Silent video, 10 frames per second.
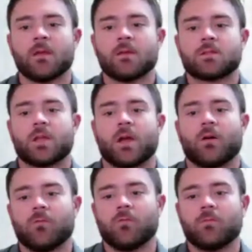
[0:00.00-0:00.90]

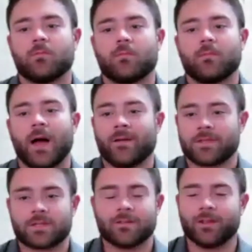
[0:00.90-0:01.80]
So
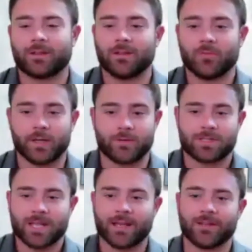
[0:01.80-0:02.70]
obviously, like you were
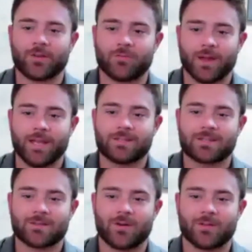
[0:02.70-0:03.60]
saying, the
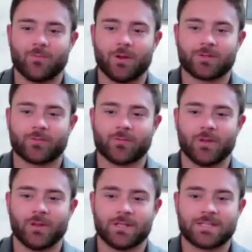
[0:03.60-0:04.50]
greats are the ones who are
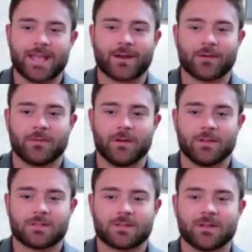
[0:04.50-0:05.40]
willing to
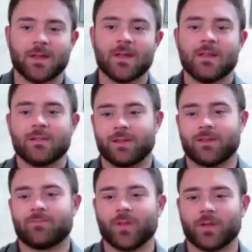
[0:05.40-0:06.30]
sacrifice, like
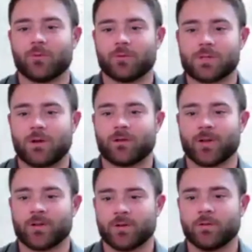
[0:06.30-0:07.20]
we were talking
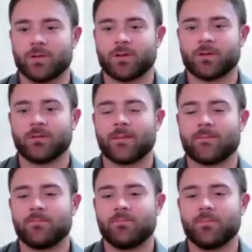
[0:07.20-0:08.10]
about earlier, like
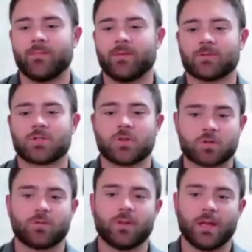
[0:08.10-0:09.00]
maybe their
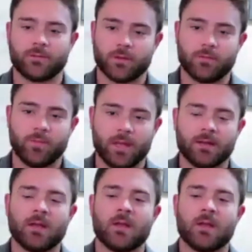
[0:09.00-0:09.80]
social life a little bit,